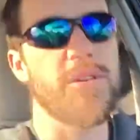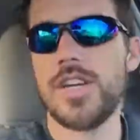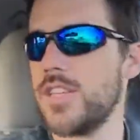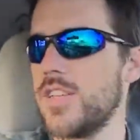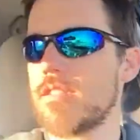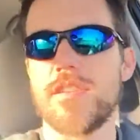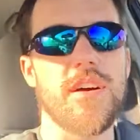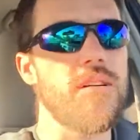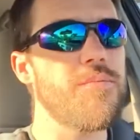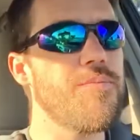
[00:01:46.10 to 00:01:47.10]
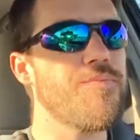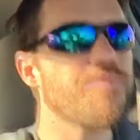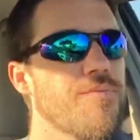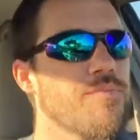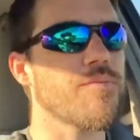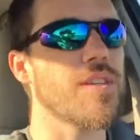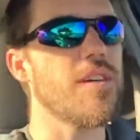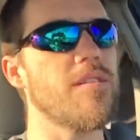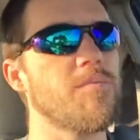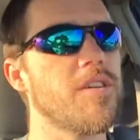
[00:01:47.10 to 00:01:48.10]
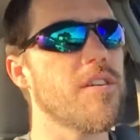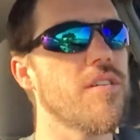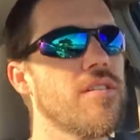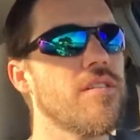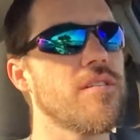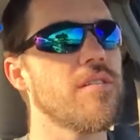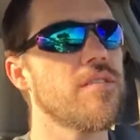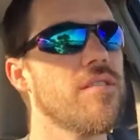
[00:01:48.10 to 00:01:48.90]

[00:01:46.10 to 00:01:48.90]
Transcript: bringing this up is because